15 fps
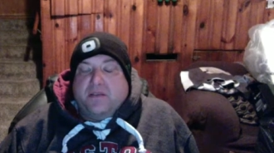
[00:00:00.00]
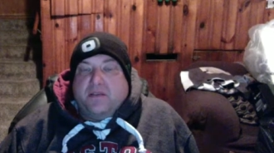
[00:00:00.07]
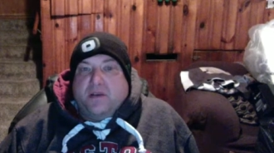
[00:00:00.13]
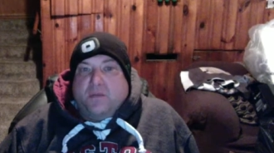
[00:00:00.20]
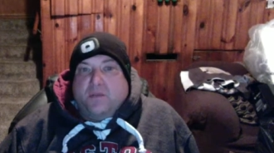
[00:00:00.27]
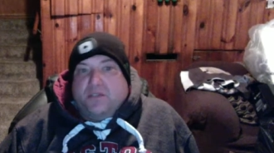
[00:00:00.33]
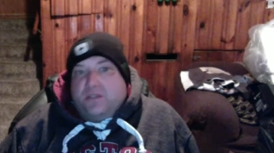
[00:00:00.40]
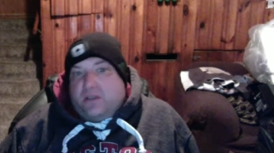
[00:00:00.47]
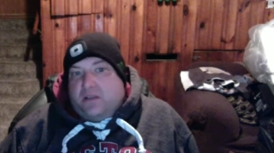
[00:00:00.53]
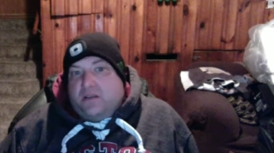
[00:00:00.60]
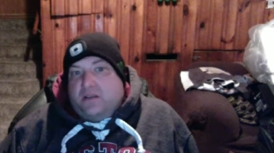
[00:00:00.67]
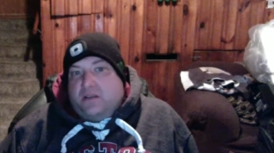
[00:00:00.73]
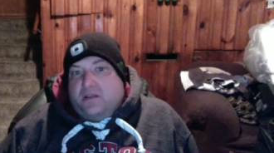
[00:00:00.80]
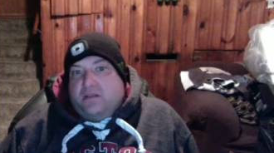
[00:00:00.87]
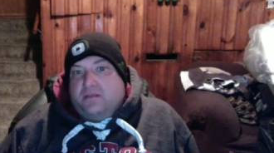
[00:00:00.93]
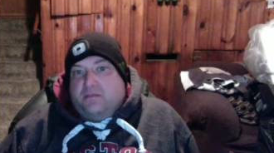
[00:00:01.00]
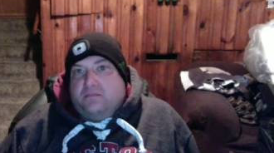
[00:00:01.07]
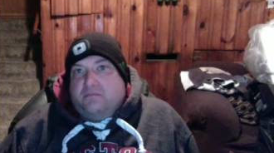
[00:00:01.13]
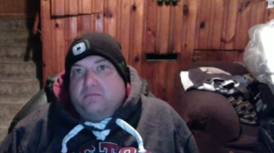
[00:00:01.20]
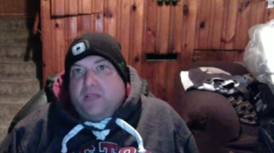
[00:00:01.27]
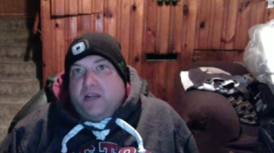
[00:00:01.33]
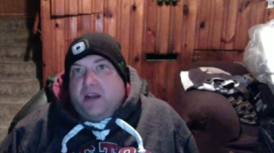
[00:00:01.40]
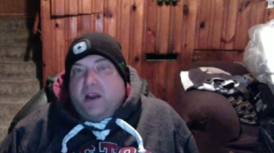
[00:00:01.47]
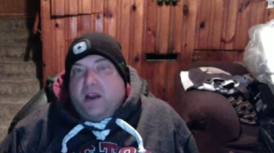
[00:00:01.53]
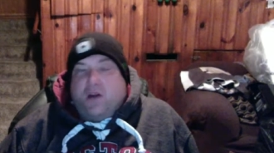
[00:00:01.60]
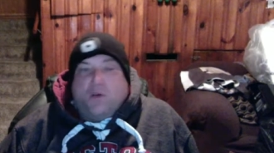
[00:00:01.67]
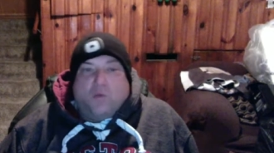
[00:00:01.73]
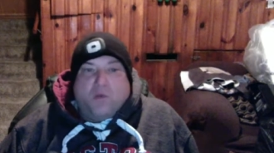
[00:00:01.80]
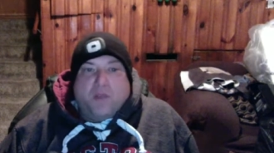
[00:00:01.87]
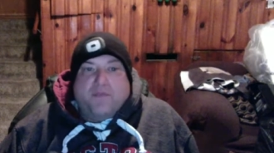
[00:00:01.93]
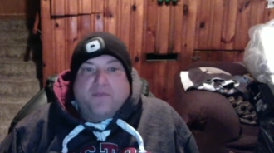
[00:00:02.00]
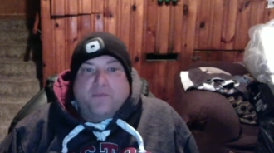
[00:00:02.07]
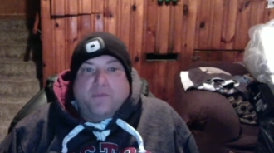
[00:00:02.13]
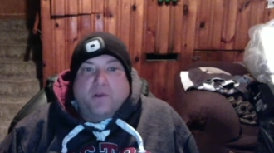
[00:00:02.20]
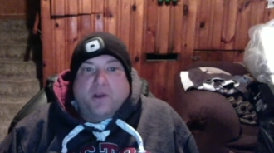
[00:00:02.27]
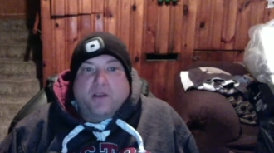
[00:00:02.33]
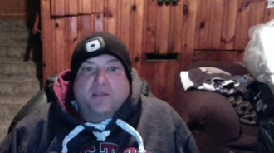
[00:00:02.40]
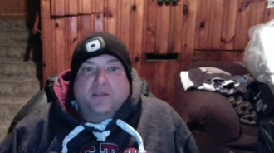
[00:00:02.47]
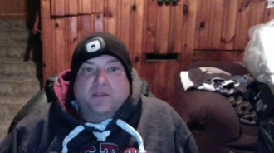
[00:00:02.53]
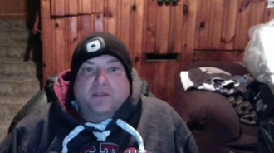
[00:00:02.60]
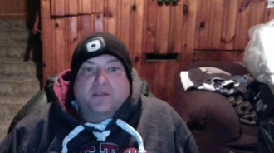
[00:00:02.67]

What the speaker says: almost an hour away from Boston.